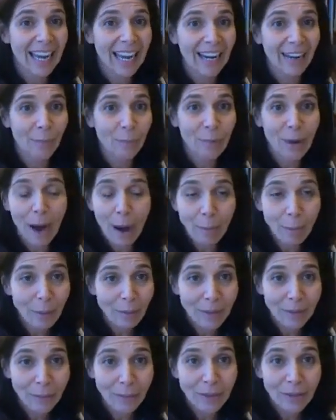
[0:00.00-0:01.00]
and it
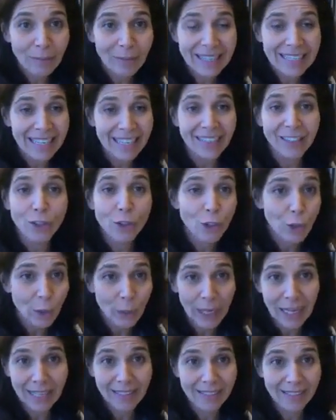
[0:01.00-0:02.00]
probably would have been done 2
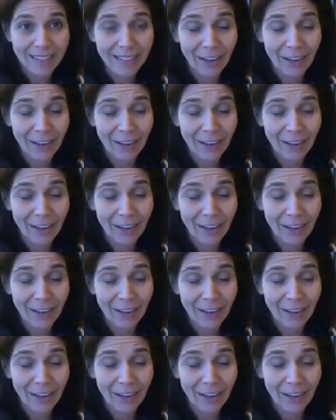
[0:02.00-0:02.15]
days